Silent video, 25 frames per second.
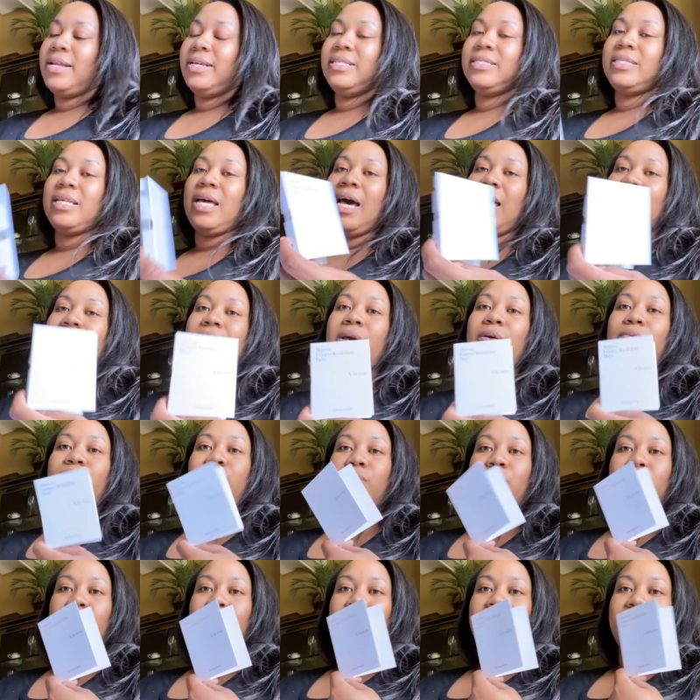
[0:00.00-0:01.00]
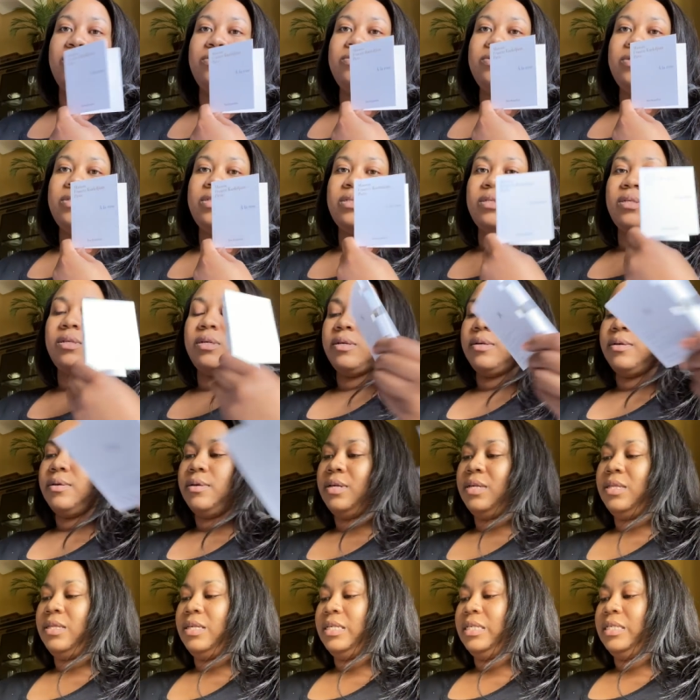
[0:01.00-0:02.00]
is A La Rose.
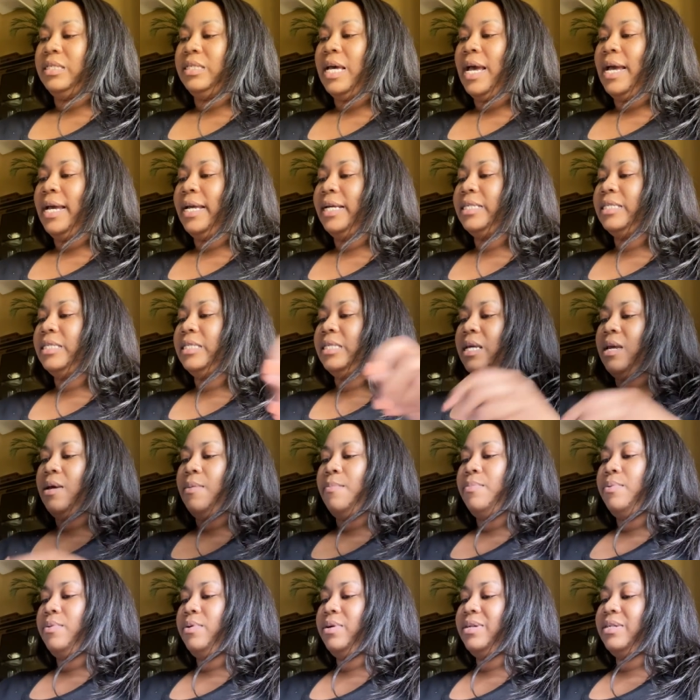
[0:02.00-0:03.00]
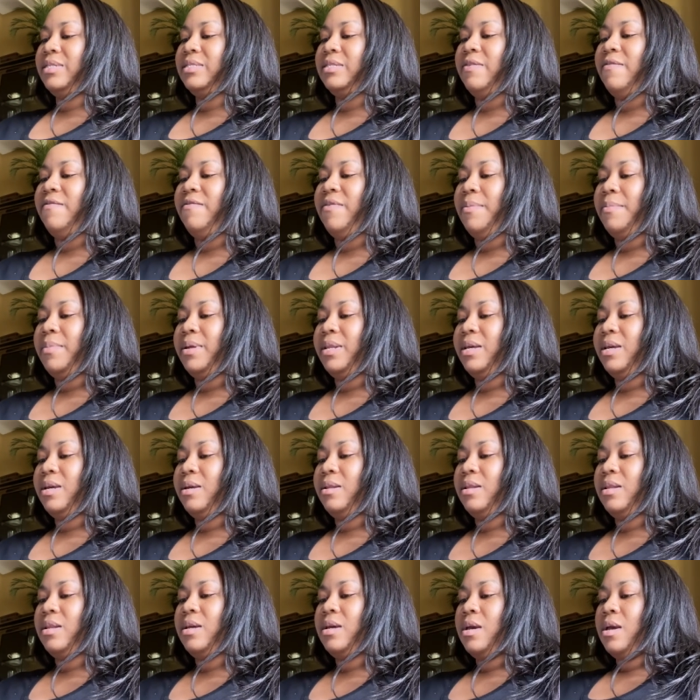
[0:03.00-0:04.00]
The second sample is
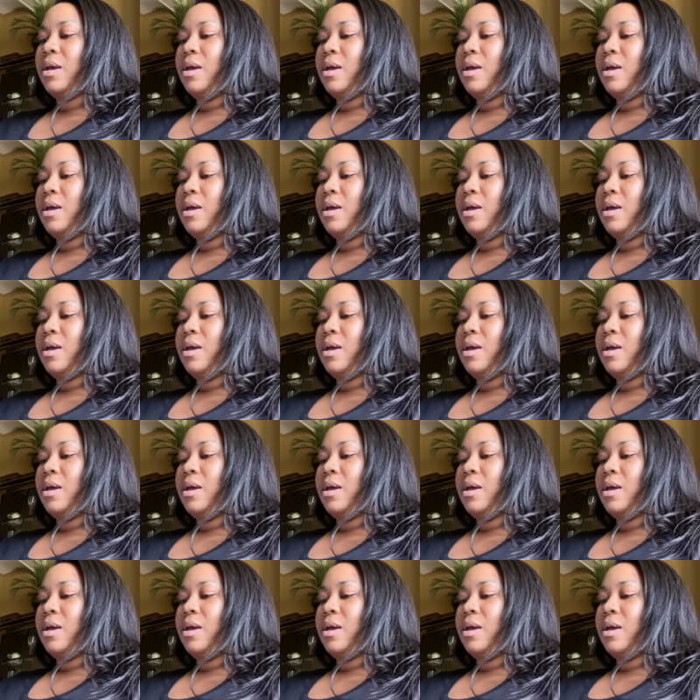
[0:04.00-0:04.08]
Feminine